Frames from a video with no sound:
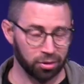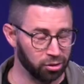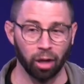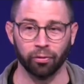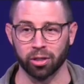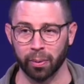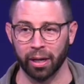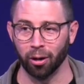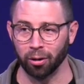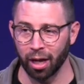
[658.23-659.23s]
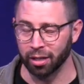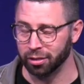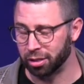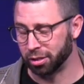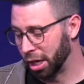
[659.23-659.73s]
Selfish, man. Okay,
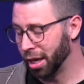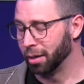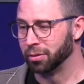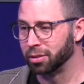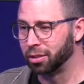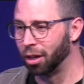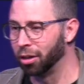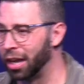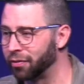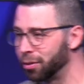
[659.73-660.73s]
James. Called it after